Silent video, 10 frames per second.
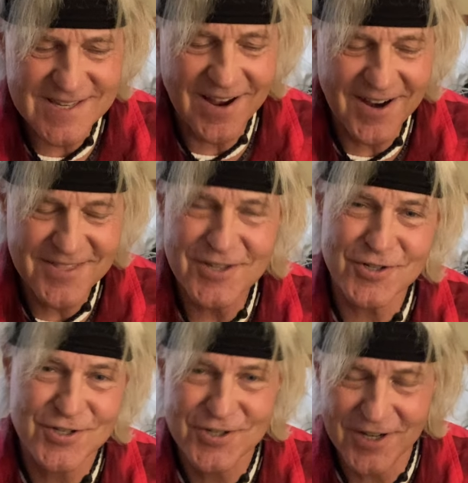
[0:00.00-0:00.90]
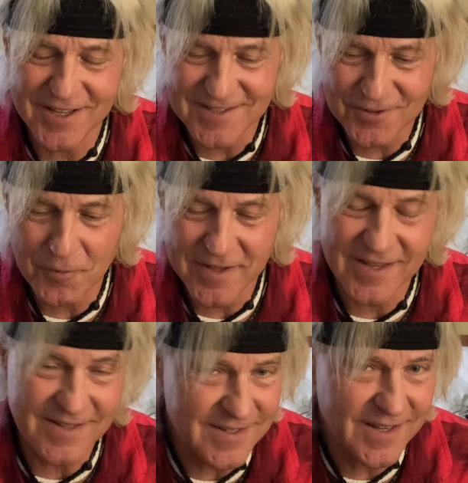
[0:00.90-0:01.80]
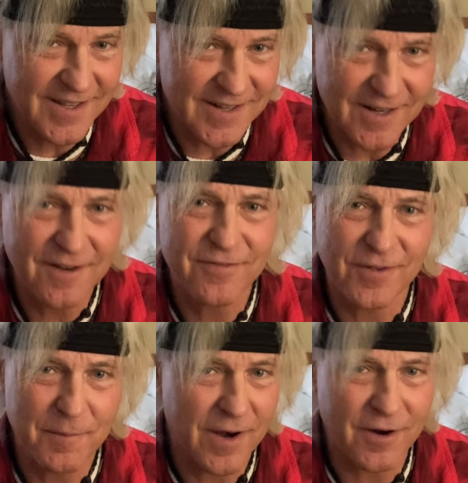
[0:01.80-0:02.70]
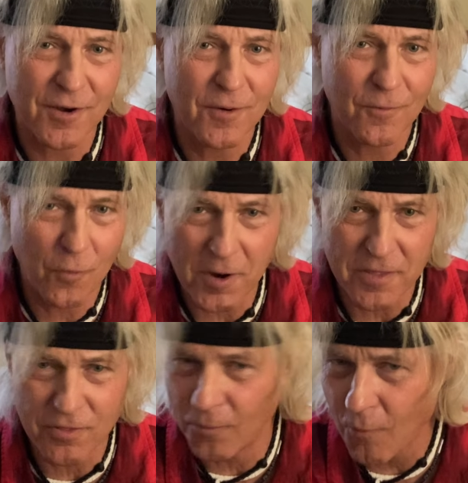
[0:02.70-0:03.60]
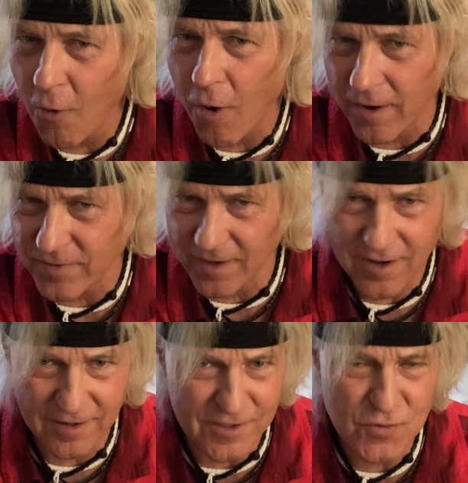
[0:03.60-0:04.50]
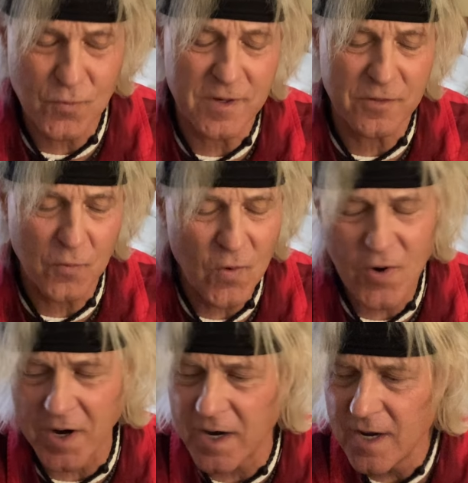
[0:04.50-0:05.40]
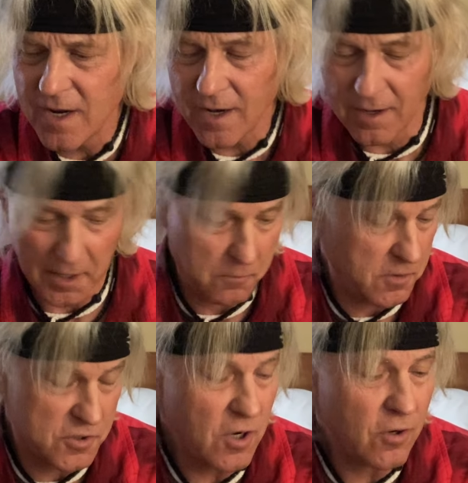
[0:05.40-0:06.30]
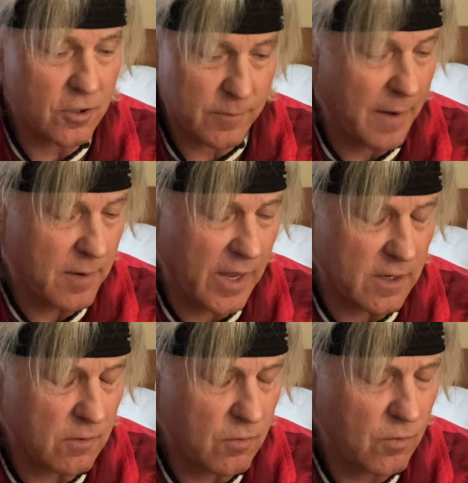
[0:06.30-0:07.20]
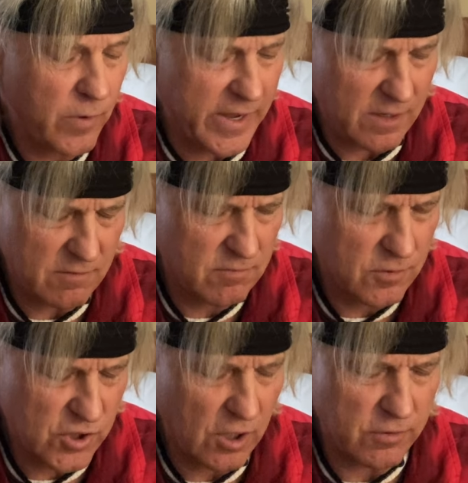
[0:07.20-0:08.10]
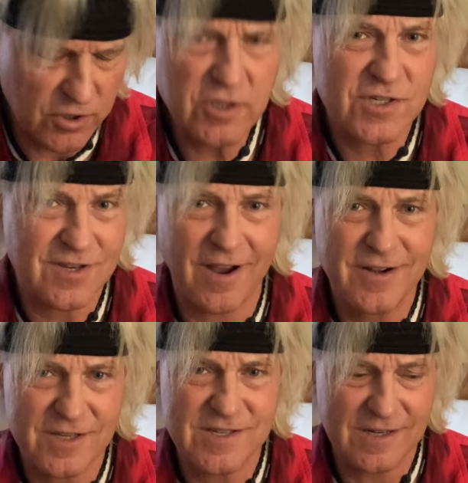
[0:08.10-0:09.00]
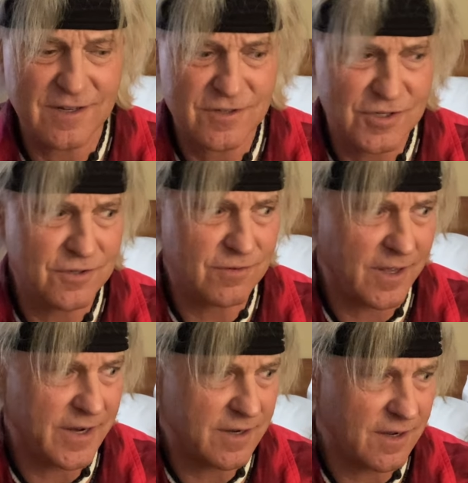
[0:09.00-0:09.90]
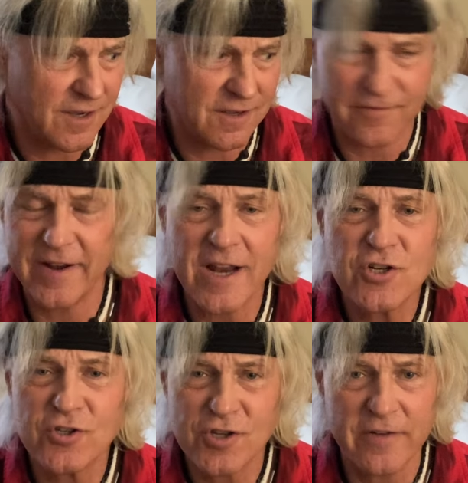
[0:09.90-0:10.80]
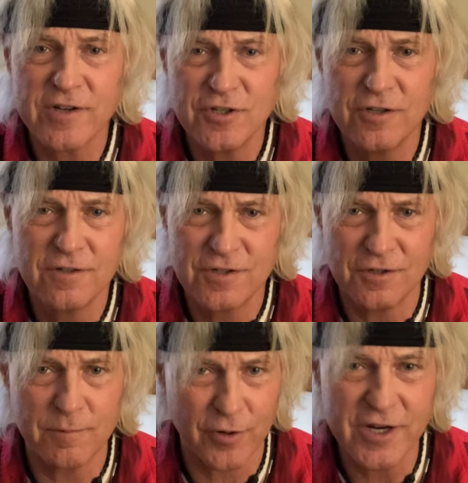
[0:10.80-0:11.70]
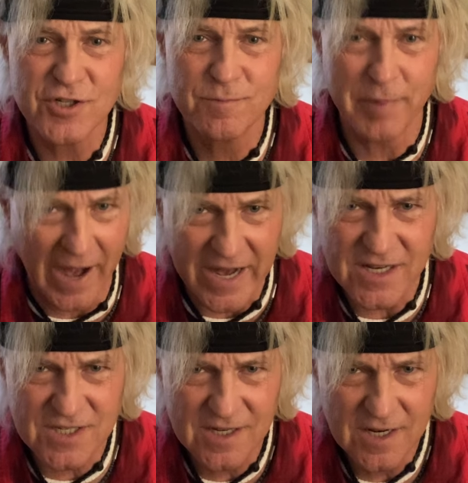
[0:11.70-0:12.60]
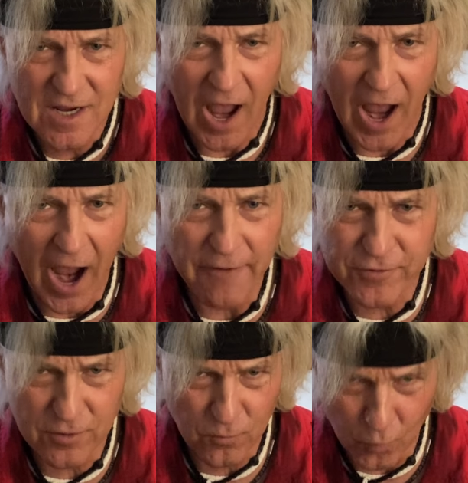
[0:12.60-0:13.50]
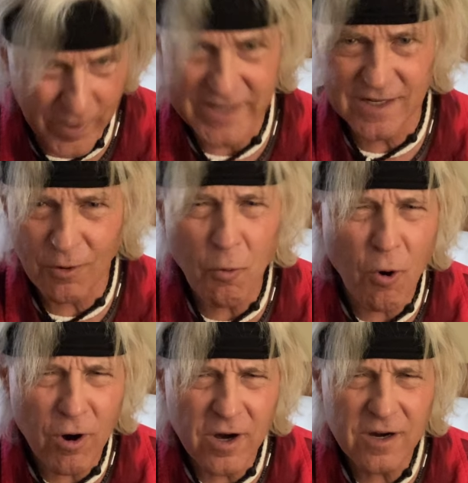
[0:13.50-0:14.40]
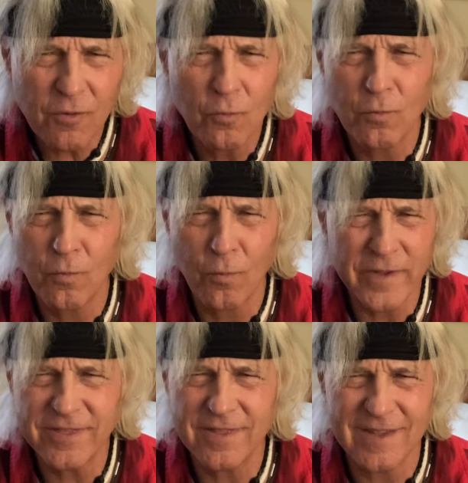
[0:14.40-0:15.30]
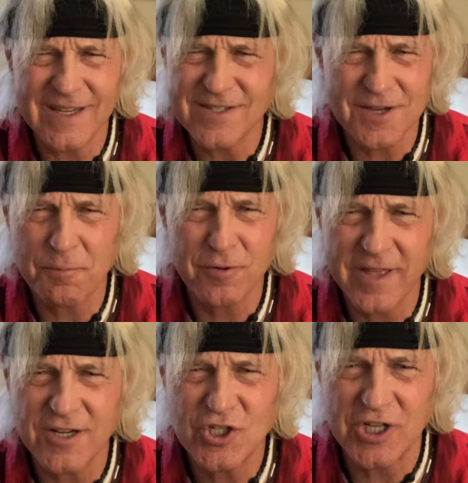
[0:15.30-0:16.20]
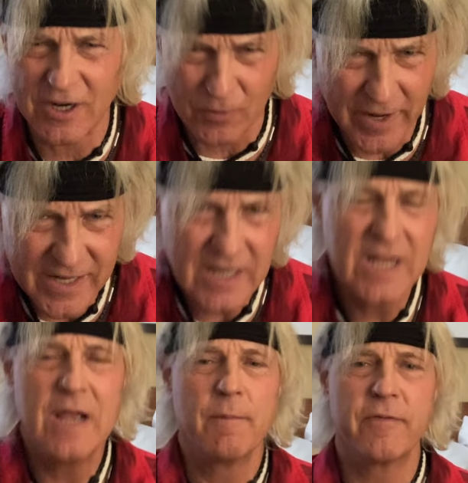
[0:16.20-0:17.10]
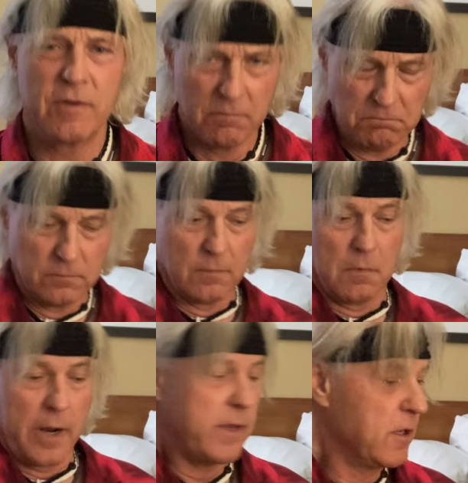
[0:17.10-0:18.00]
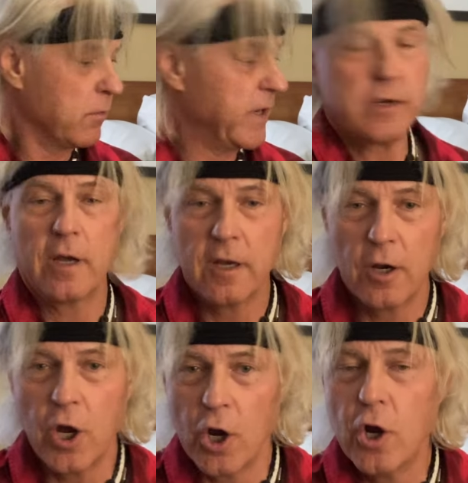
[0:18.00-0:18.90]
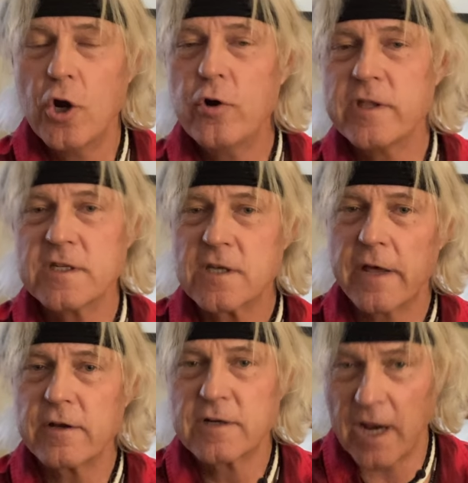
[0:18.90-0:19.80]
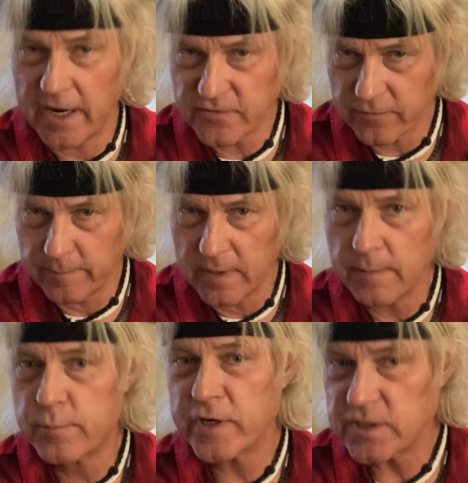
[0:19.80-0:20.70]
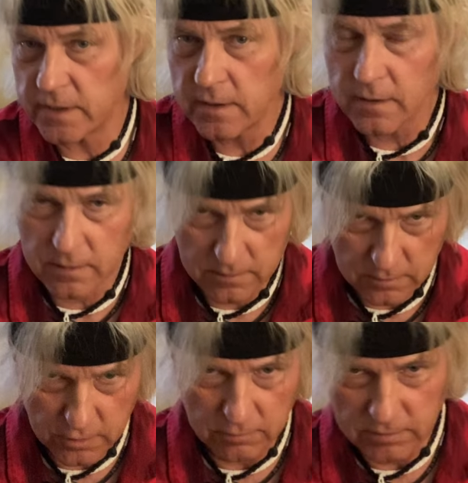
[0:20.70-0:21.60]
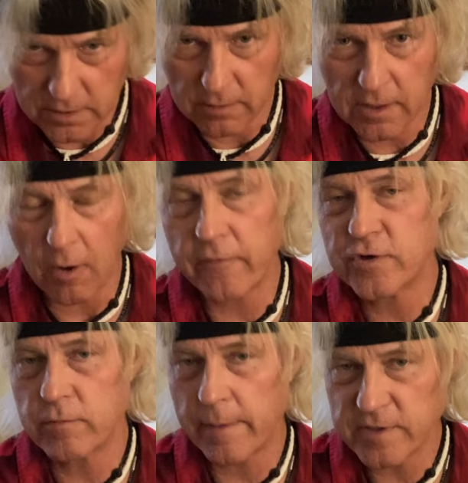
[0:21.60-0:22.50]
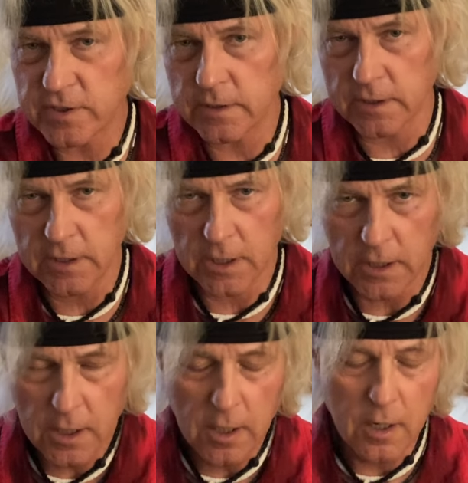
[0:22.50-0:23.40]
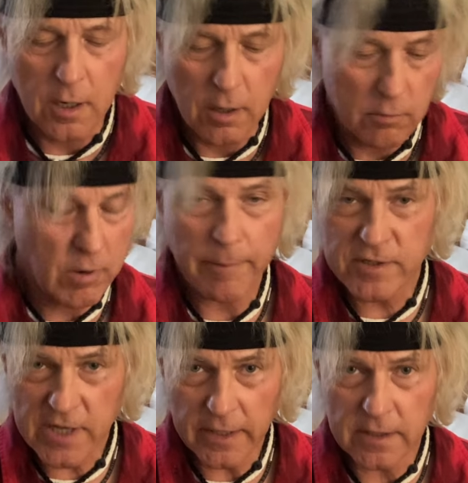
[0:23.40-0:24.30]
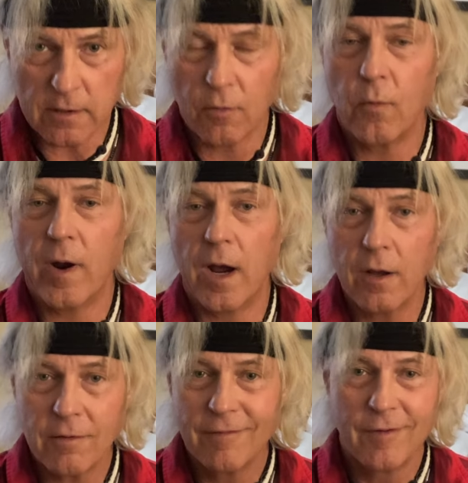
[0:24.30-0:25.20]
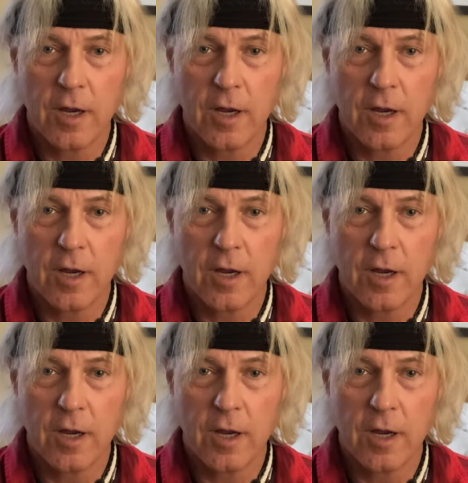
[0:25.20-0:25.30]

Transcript: signed this shit the way they did if America won the war, if the colonists won the war, like we're told. I'm like, wait, so you just signed us into like uh, financial servitude to British banks after winning a war? What is up with that shit, right? You, and then you read, who these other guys from Britain who, you know, go over to represent the king representing? Well,